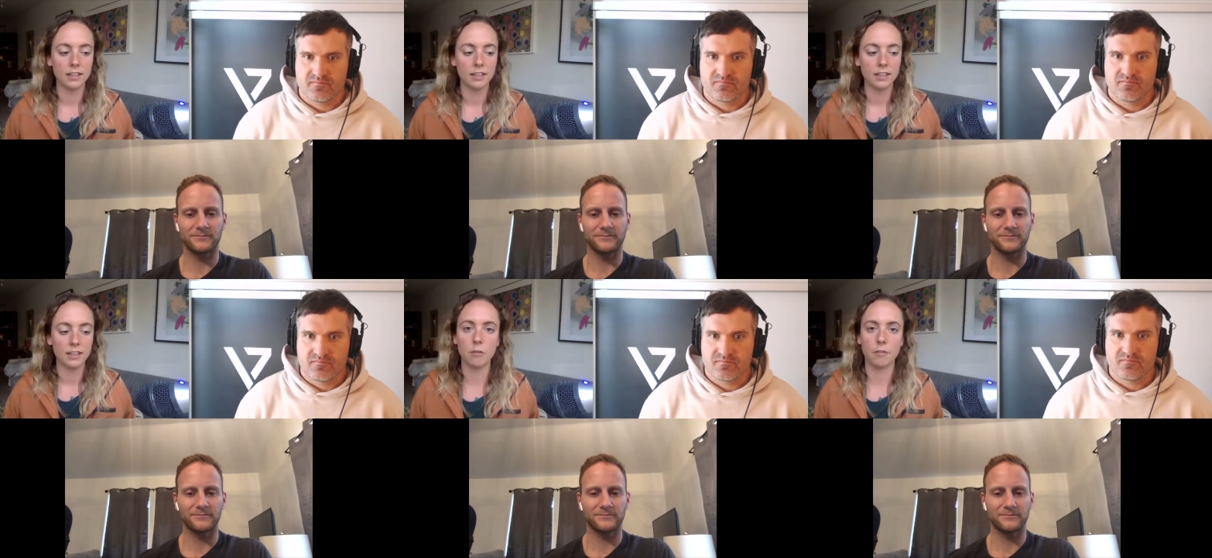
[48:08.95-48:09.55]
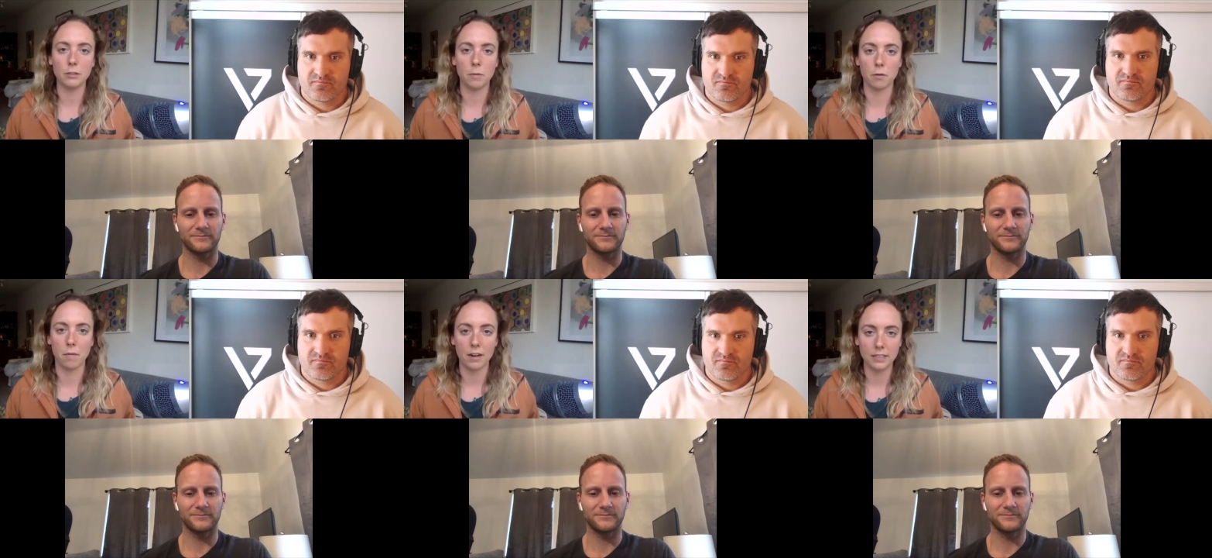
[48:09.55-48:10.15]
Speaker 1: that's how facebook
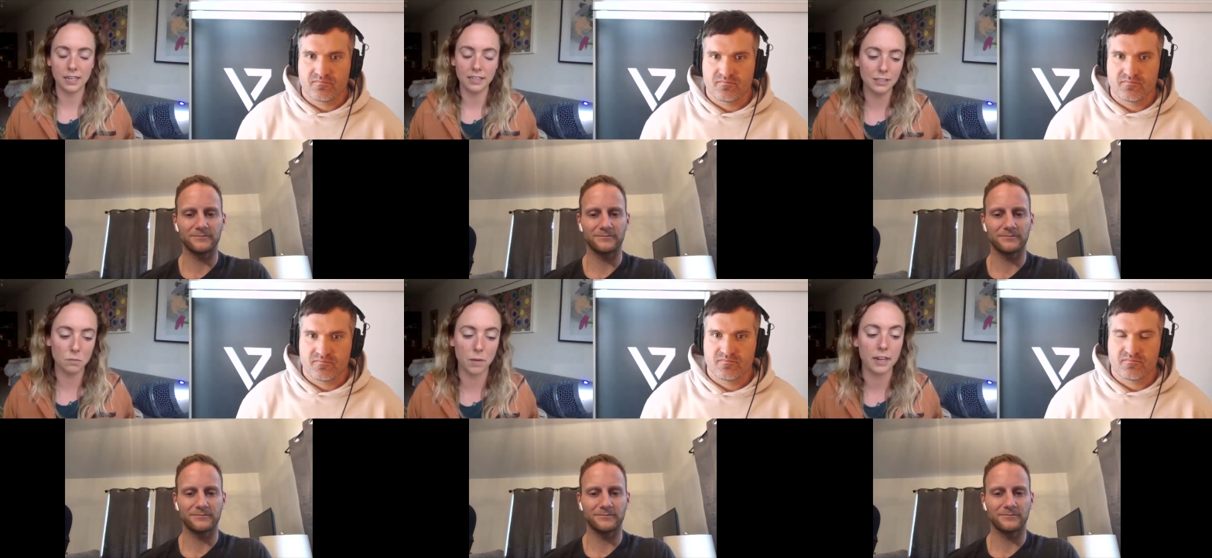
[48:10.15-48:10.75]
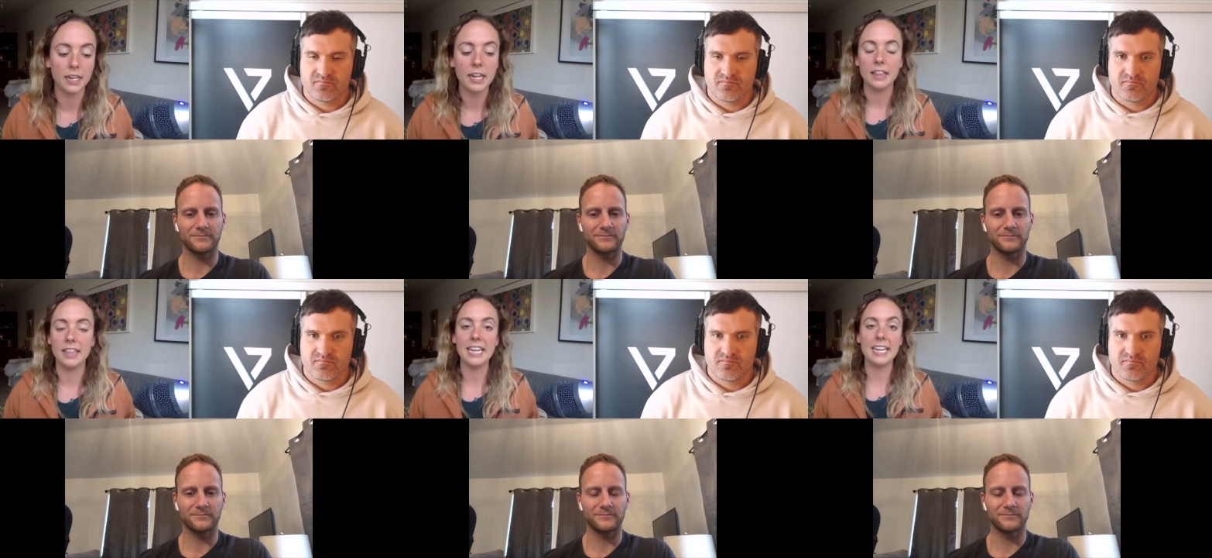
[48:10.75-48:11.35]
monetizes but
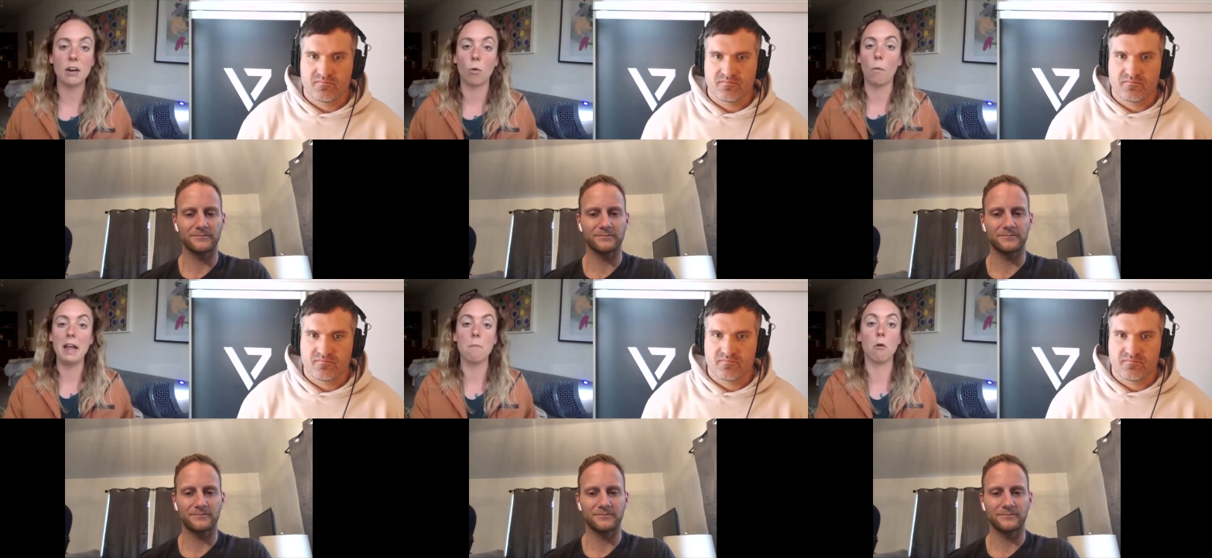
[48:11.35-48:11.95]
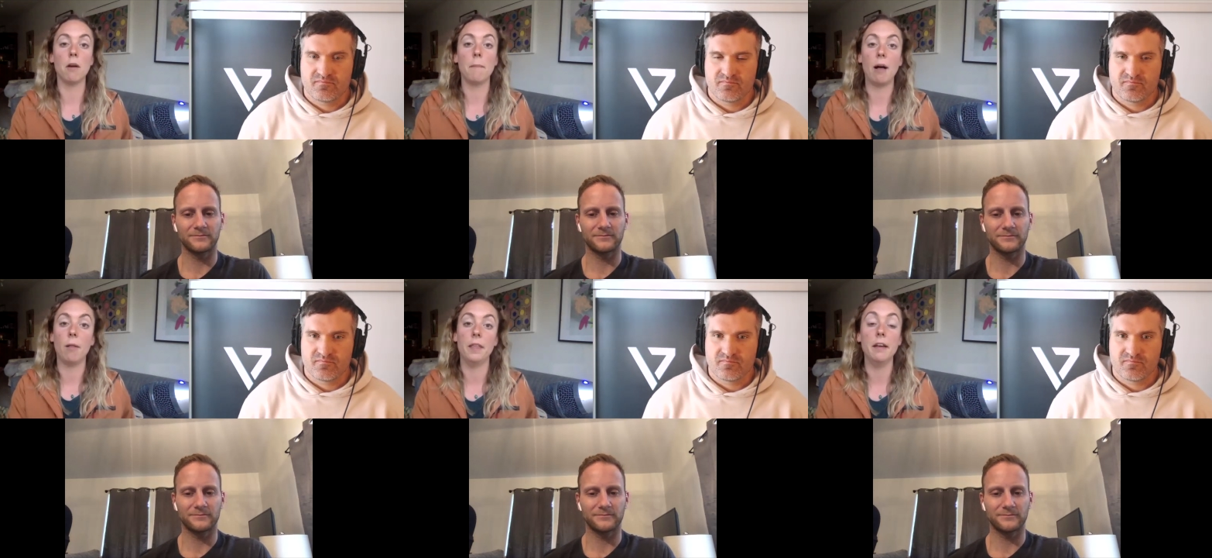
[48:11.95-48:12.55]
they care way more
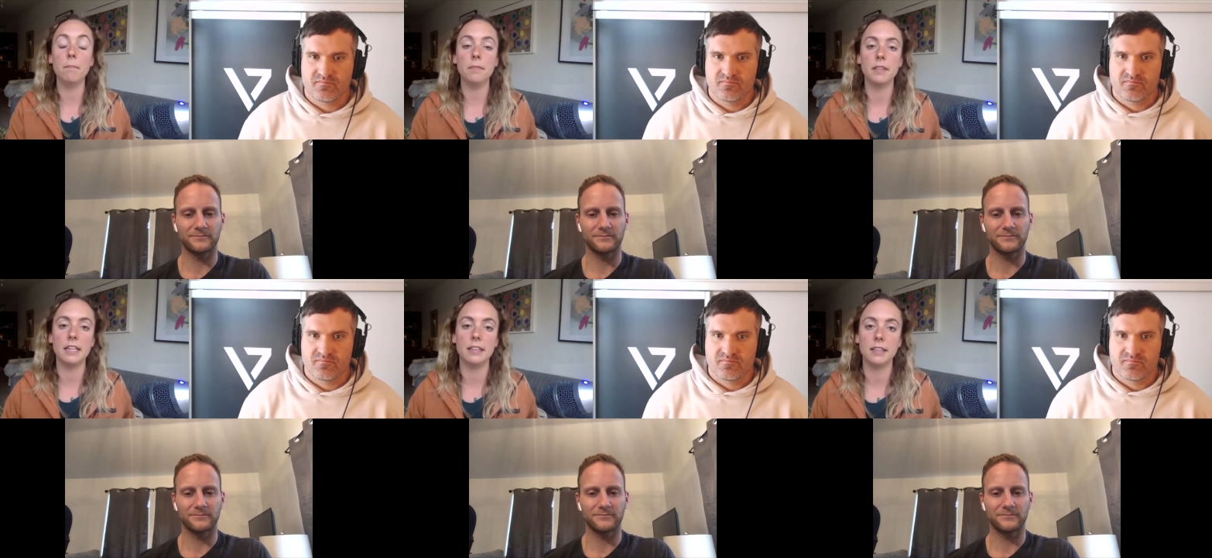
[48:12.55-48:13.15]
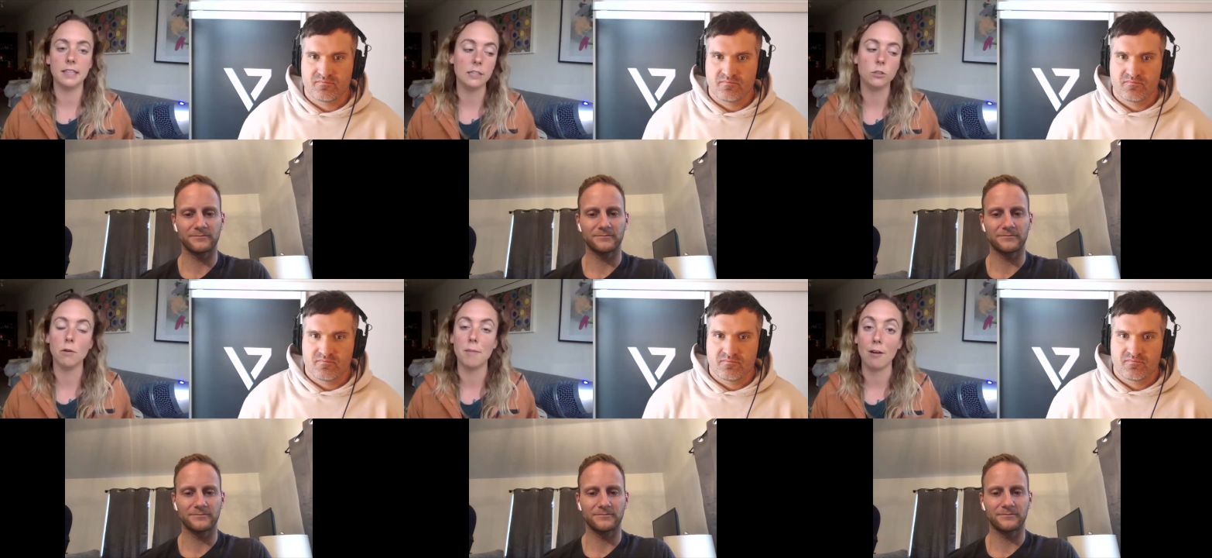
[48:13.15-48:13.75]
about them than they
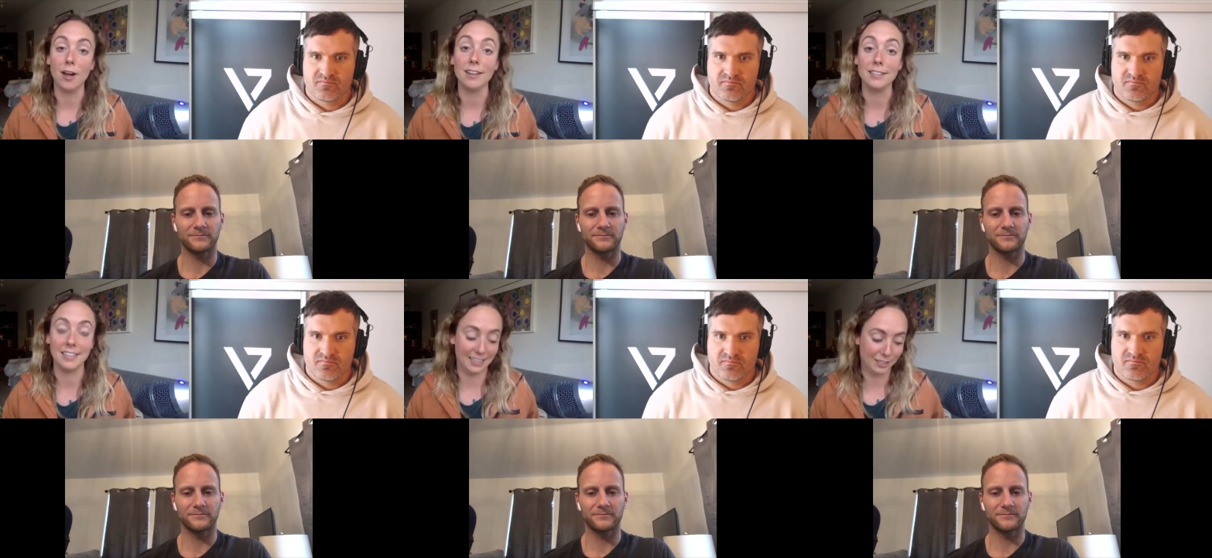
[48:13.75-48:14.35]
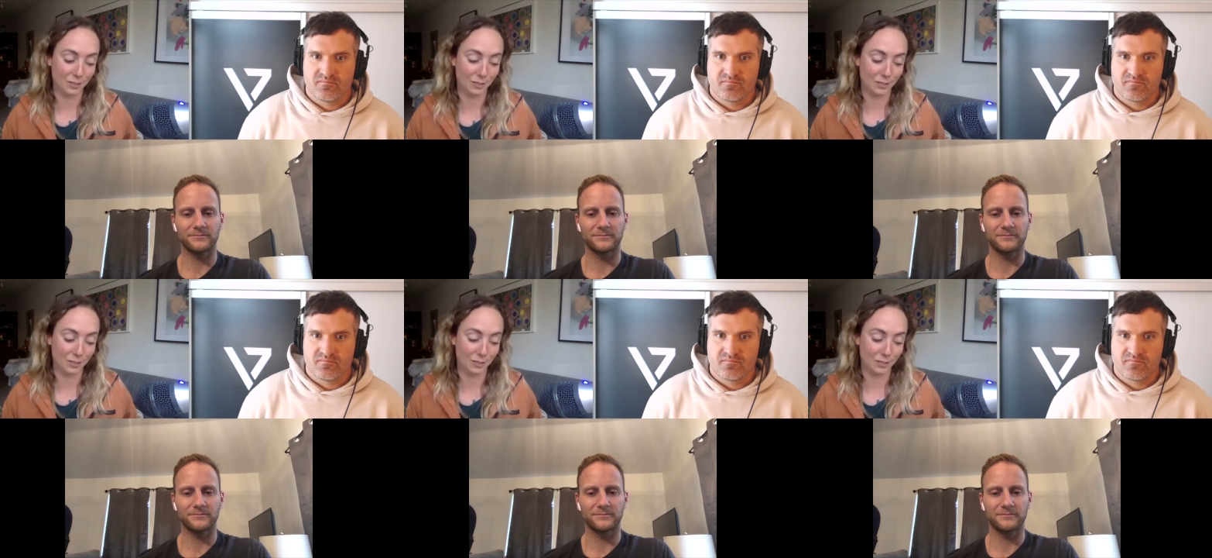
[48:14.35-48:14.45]
do about us at this